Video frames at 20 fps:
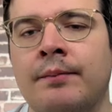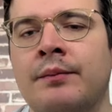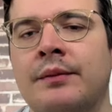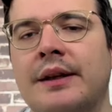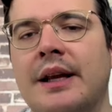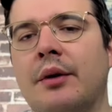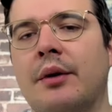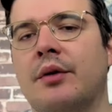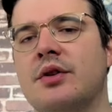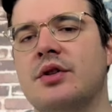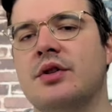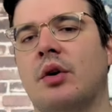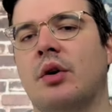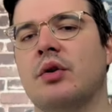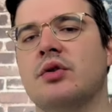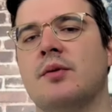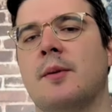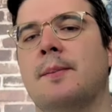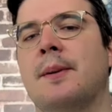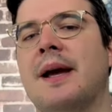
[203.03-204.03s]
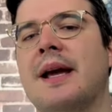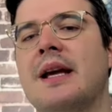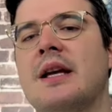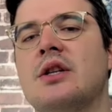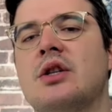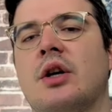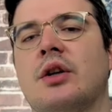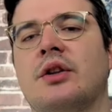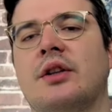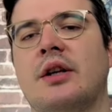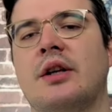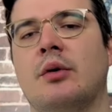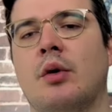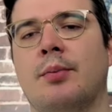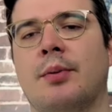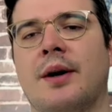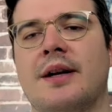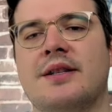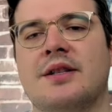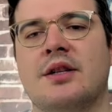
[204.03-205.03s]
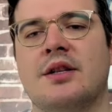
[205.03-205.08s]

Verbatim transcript: Now, there's also a page on T. Rowe Price's